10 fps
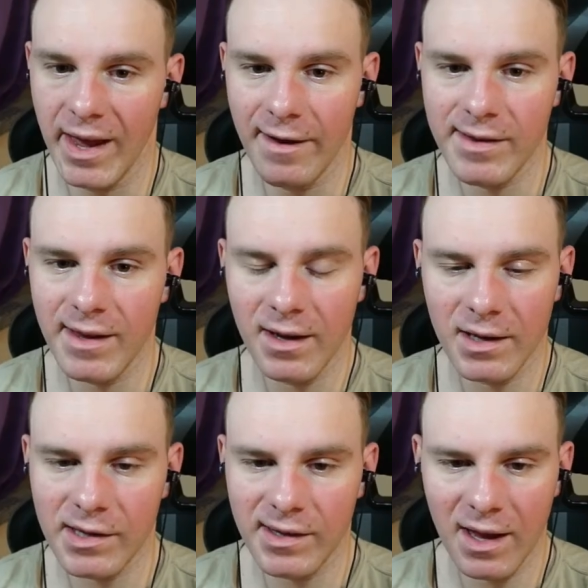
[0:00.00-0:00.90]
he gonna
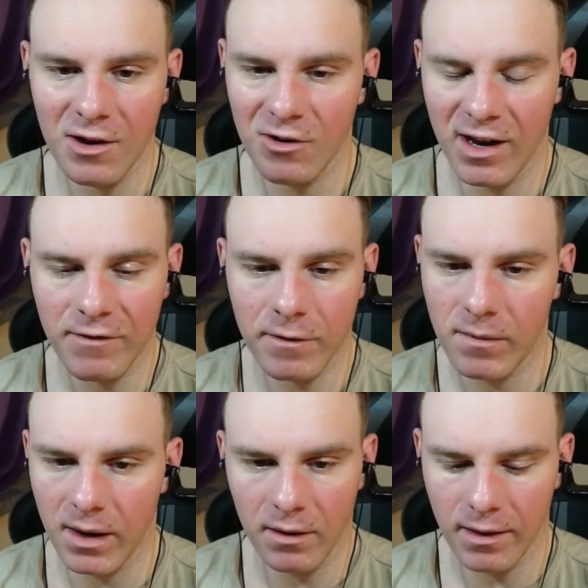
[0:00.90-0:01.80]
stay away from
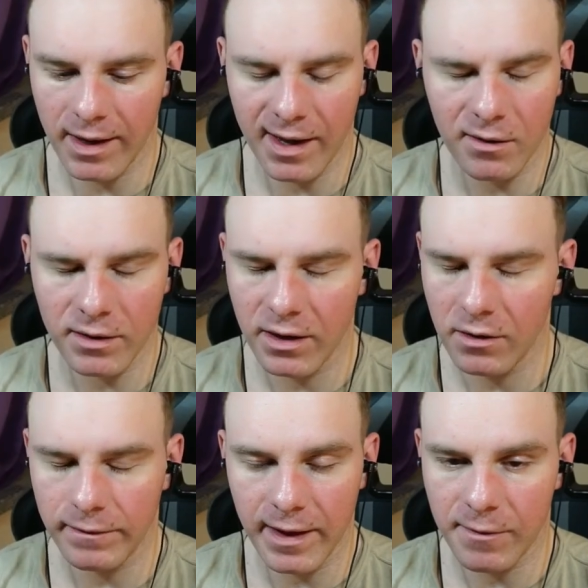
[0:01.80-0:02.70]
her? Like, I don't know if
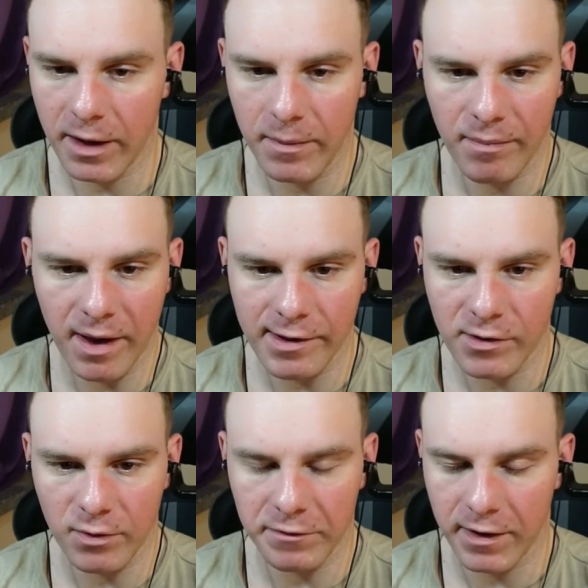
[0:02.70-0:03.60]
that's gonna be possible
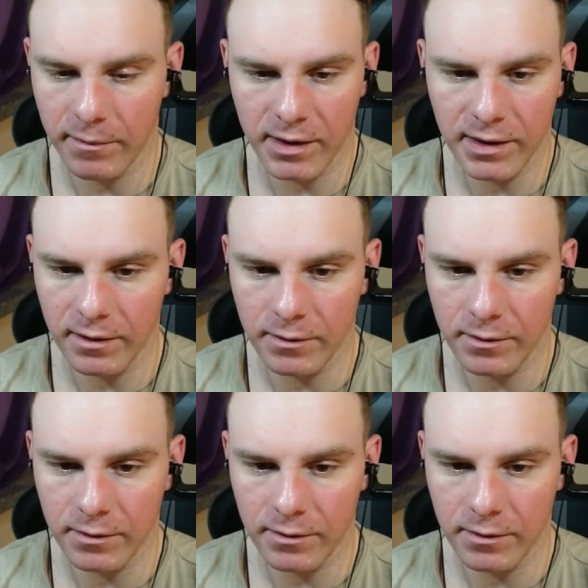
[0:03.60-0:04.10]
for him to do.